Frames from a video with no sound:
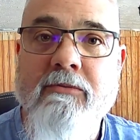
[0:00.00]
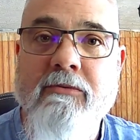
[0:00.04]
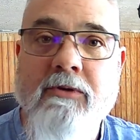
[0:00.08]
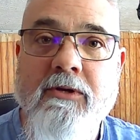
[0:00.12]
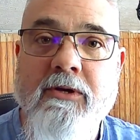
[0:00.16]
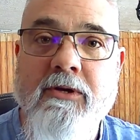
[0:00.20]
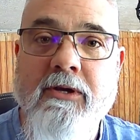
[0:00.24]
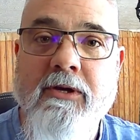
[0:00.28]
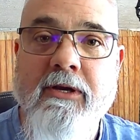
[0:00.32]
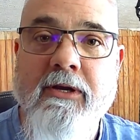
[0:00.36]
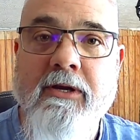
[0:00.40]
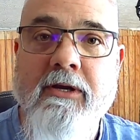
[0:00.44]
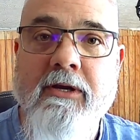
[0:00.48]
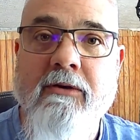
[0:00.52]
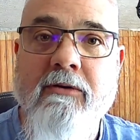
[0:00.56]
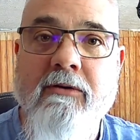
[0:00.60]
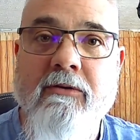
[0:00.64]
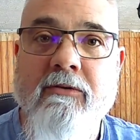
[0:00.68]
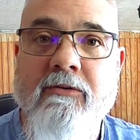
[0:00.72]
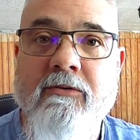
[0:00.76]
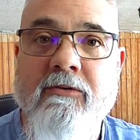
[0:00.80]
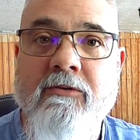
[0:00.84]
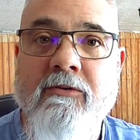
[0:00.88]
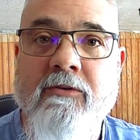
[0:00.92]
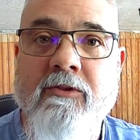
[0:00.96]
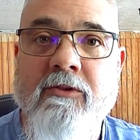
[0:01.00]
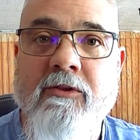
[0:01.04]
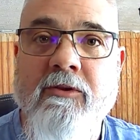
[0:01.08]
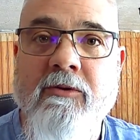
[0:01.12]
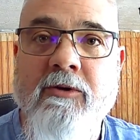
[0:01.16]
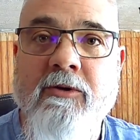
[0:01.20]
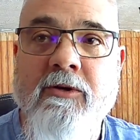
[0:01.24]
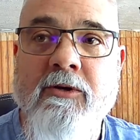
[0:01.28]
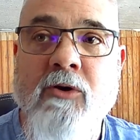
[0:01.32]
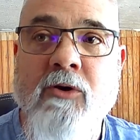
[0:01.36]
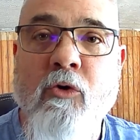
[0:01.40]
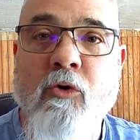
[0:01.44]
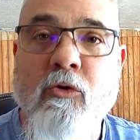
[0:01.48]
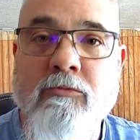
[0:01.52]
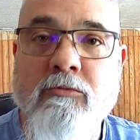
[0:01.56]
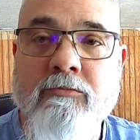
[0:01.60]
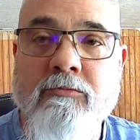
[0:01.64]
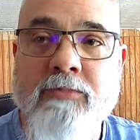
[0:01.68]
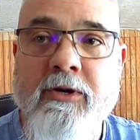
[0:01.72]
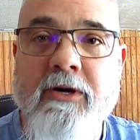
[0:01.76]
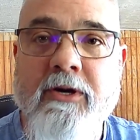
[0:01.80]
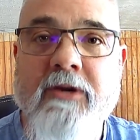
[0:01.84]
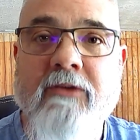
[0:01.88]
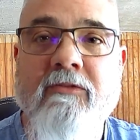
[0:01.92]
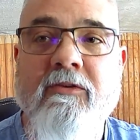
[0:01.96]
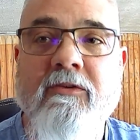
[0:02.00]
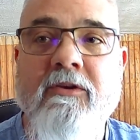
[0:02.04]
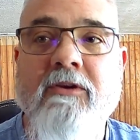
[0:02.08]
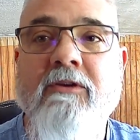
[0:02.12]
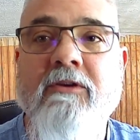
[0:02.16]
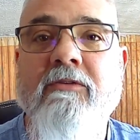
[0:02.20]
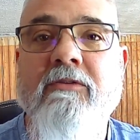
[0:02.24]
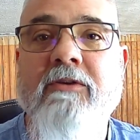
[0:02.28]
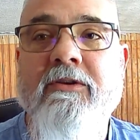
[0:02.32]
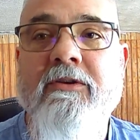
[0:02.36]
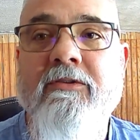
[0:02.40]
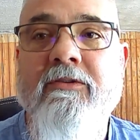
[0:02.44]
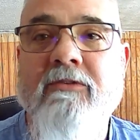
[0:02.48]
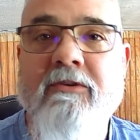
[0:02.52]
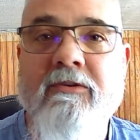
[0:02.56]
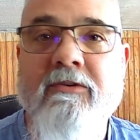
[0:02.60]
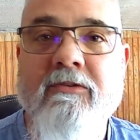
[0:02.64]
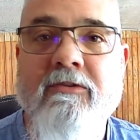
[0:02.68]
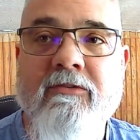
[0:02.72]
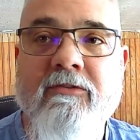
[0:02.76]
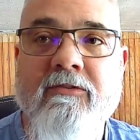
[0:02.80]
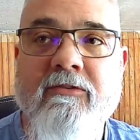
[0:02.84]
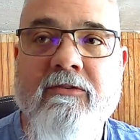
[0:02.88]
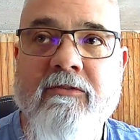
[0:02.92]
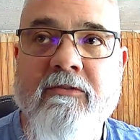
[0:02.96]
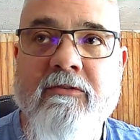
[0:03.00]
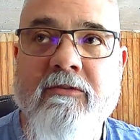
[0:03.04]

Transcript: and the home price increases,